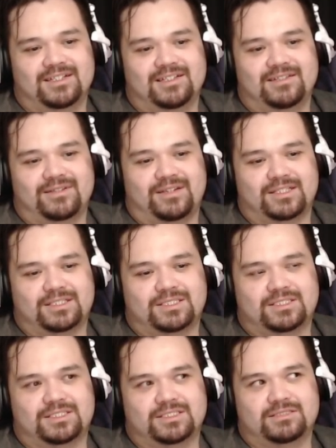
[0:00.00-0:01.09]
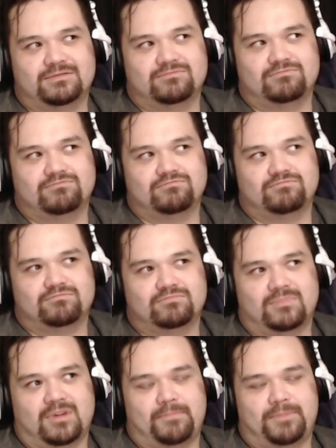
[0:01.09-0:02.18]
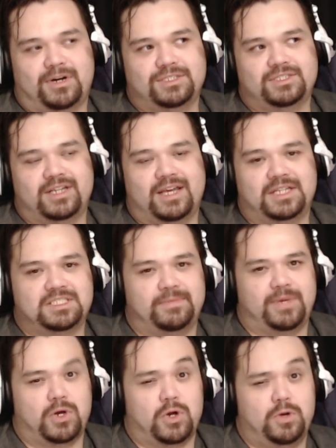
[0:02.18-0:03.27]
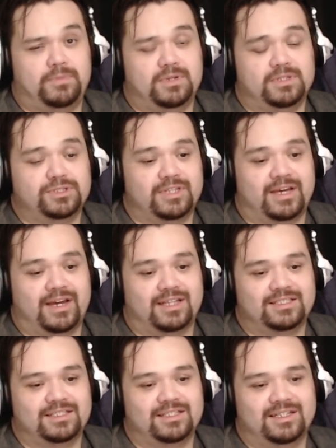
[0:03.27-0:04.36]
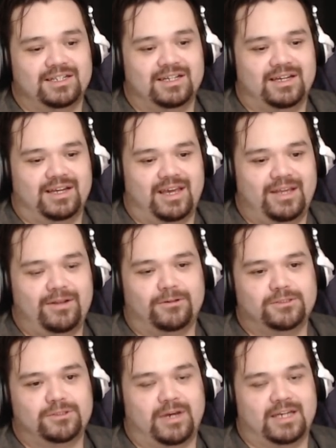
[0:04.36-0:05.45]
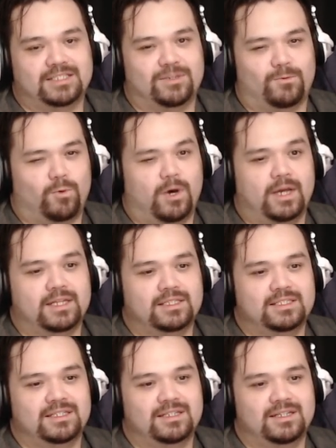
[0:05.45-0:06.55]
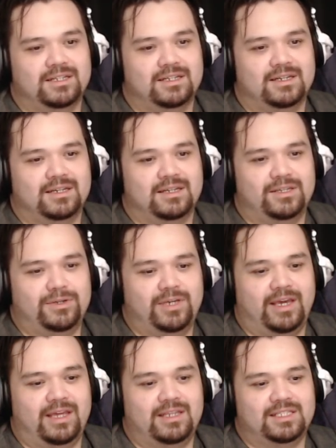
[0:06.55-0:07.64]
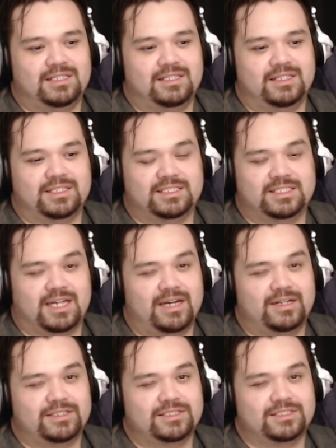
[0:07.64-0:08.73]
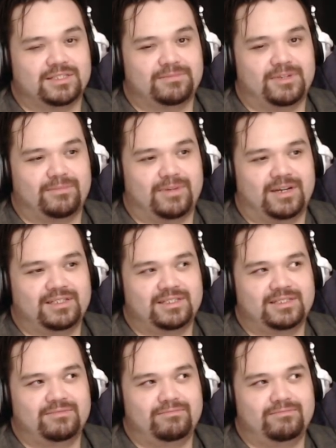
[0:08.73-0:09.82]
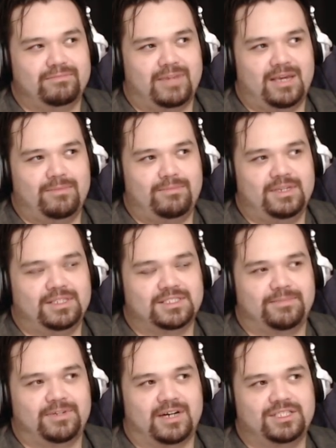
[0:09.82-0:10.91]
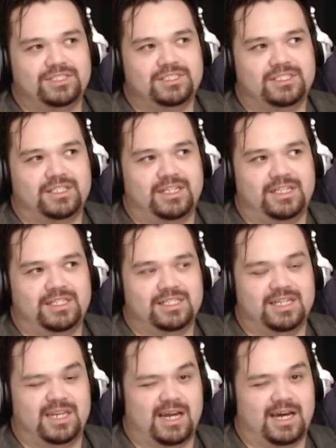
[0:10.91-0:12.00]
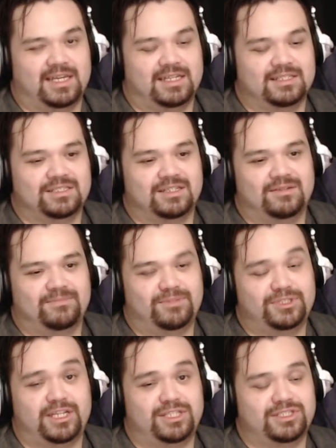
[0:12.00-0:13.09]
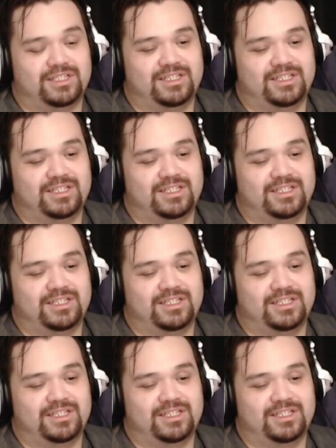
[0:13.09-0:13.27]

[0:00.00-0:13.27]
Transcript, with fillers: Because a person has to be open to that and also has to want it. You can desire something, but maybe subconsciously deny it, potentially.